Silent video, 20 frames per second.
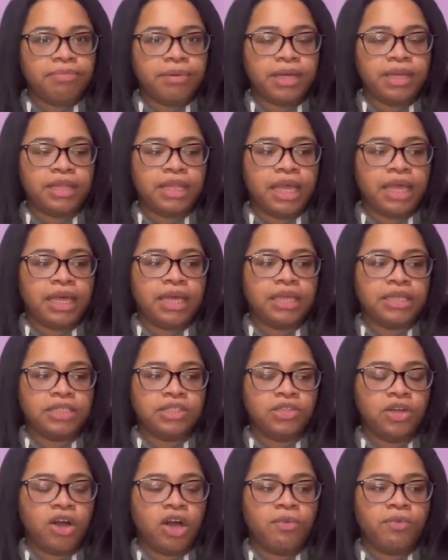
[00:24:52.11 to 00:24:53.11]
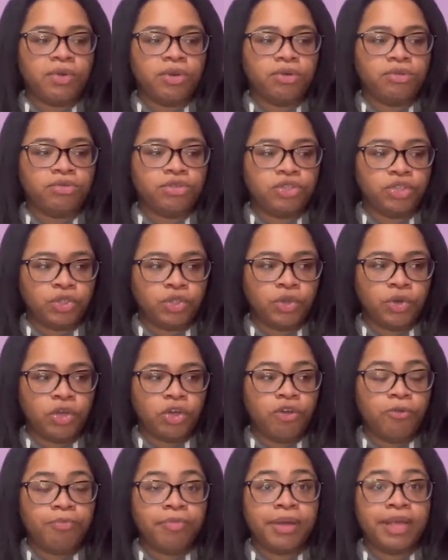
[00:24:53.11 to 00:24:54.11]
but like, cause Dawn went on
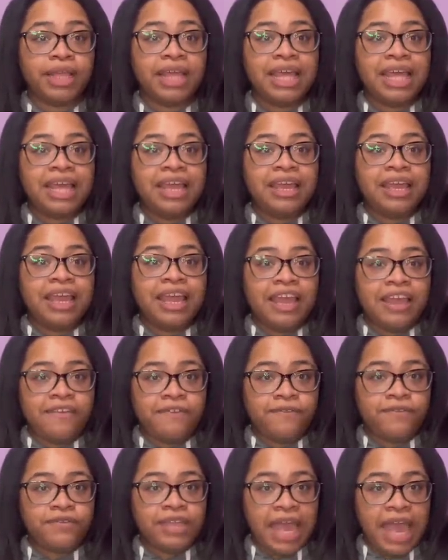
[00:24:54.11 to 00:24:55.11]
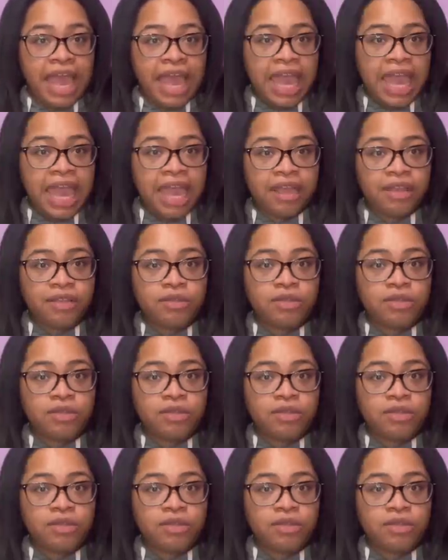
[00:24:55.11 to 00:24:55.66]
soil, but if that